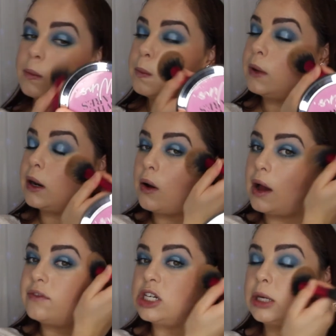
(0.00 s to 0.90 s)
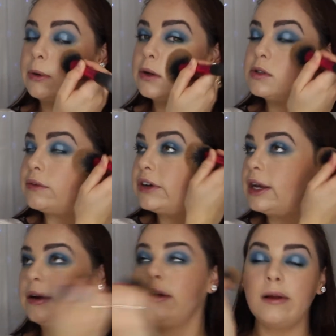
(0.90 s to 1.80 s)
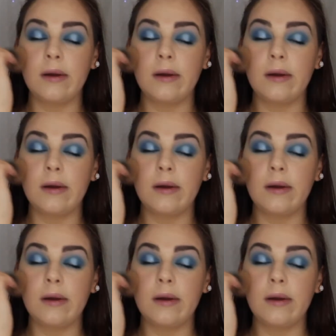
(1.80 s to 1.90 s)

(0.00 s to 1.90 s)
we don't have cheekbones over here.